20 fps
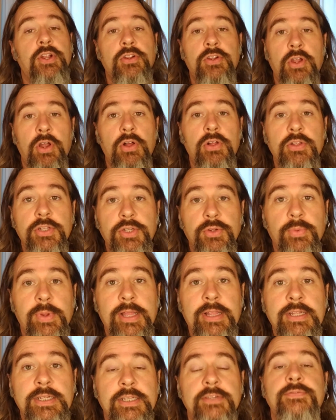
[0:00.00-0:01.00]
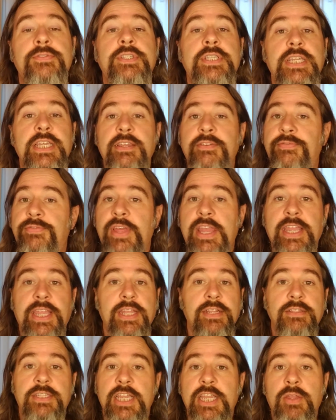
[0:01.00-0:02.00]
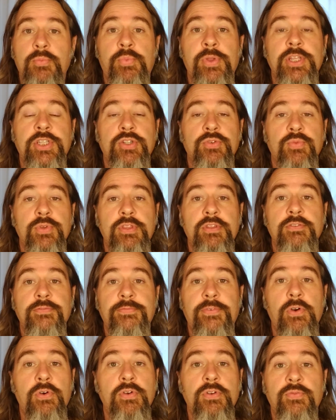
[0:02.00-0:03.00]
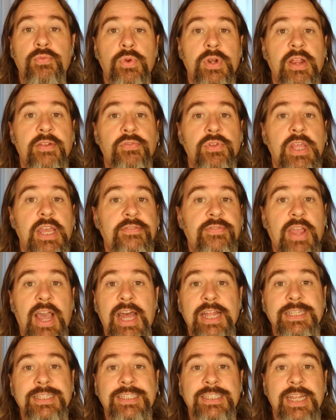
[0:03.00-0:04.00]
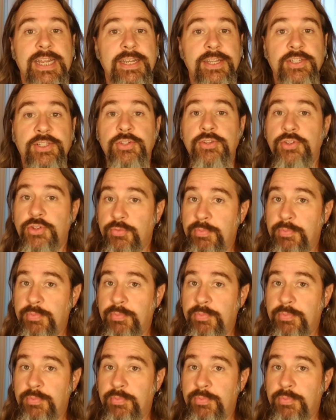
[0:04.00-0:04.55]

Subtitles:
calling your relatives, see if they can take a picture with their phone of whatever they've got and send it to you.